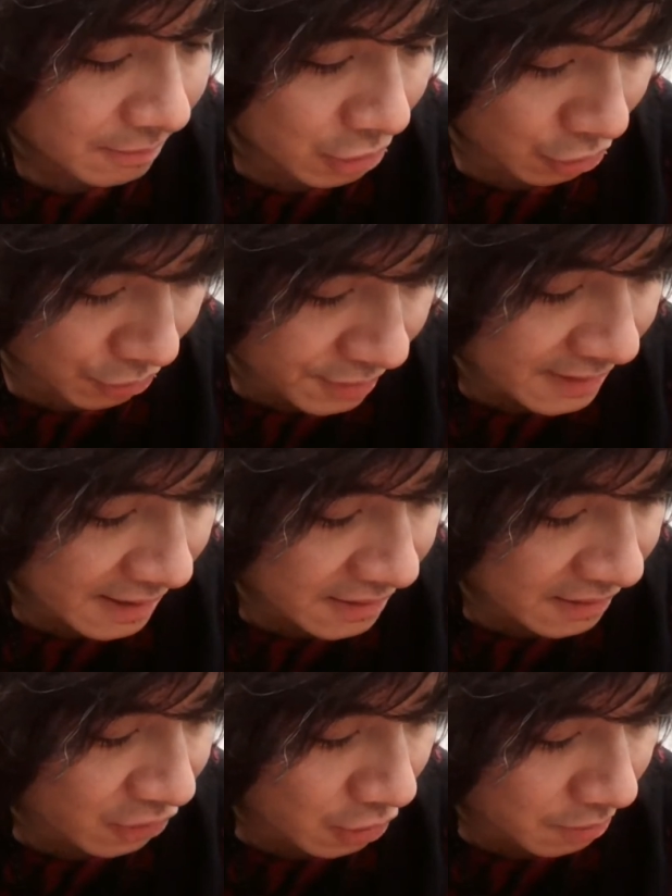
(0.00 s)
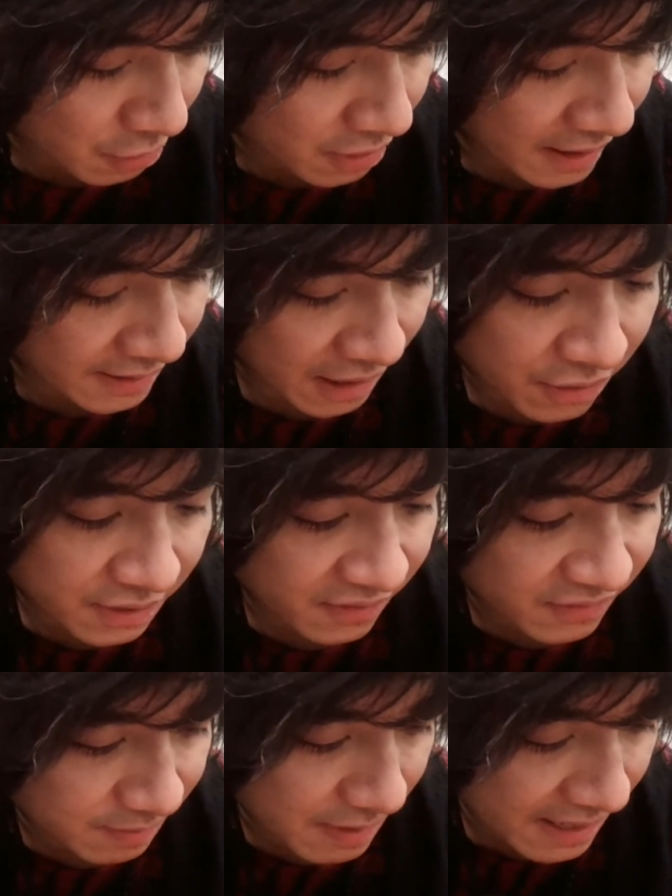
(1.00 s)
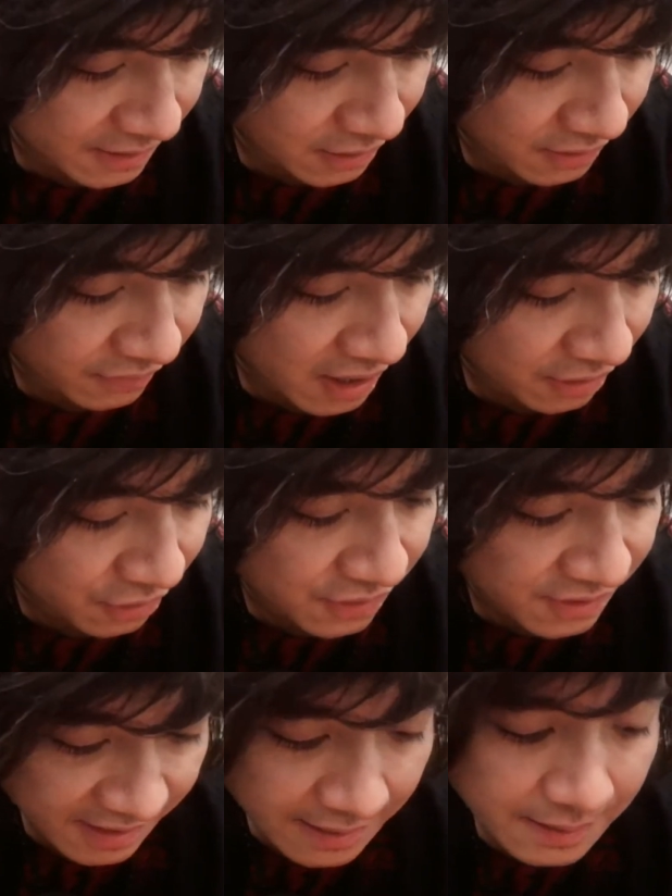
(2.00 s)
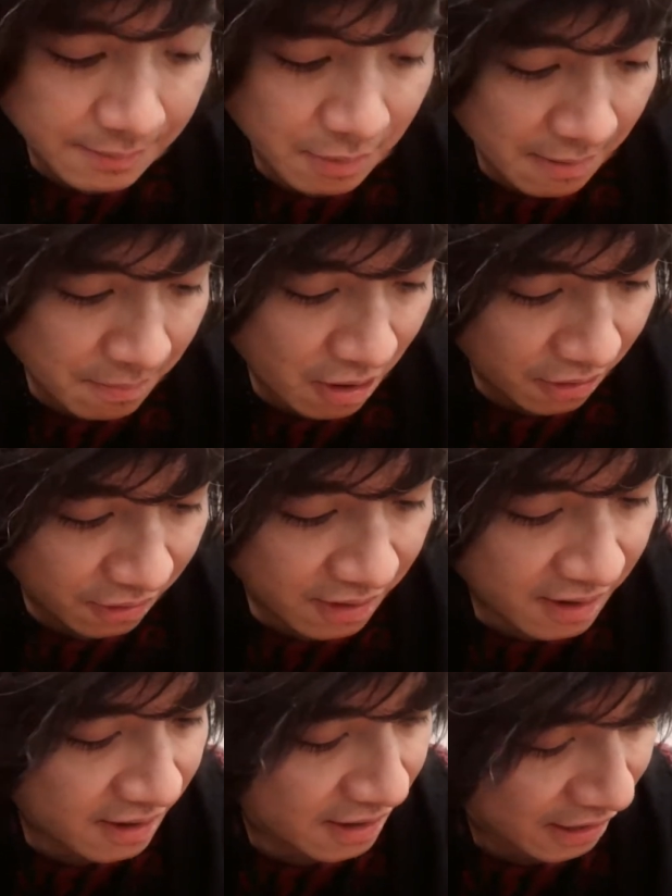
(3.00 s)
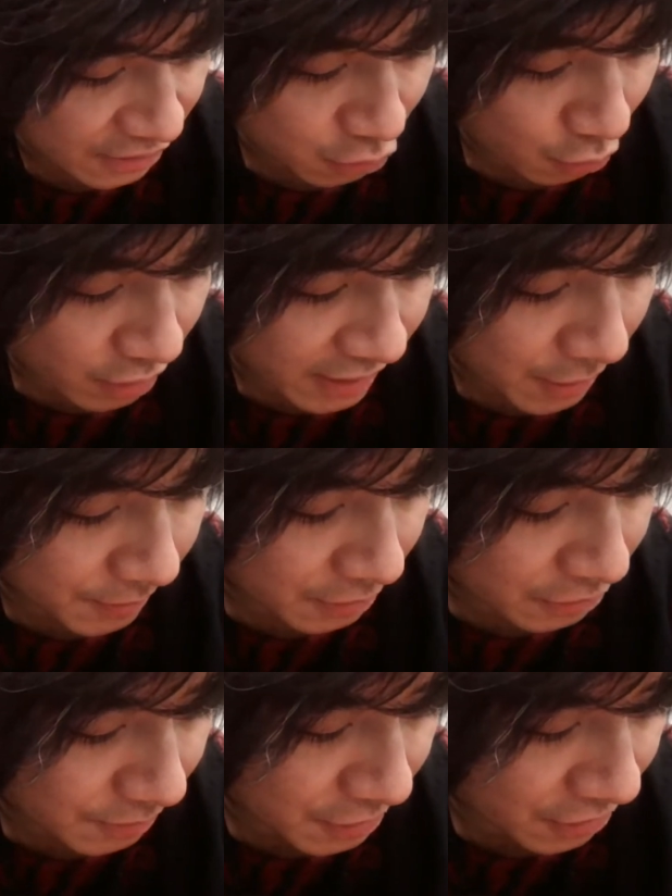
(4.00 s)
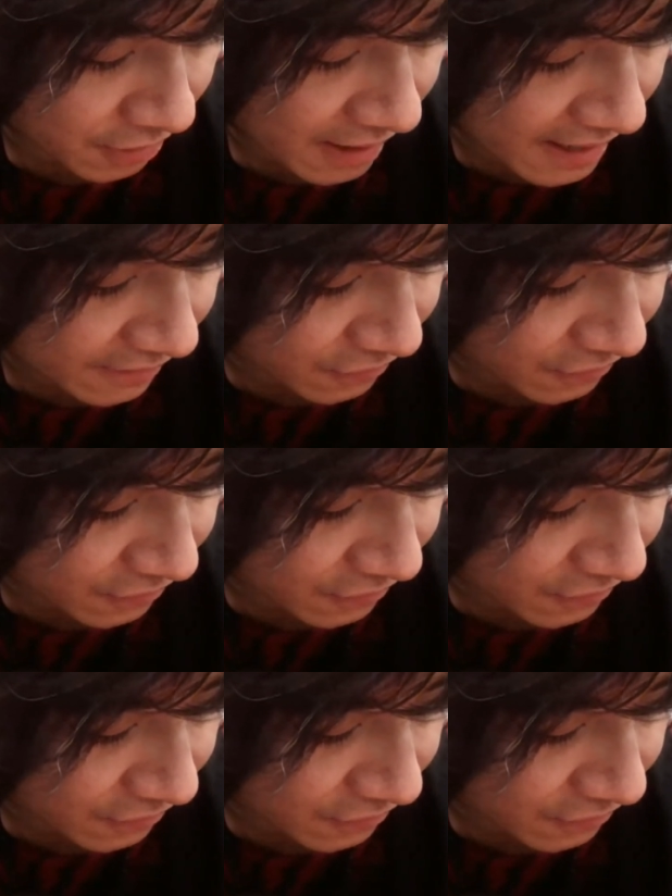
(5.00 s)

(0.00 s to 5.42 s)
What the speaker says: Yu's sense of humor and narrative splashes of color set him apart. A story that would be looped in your head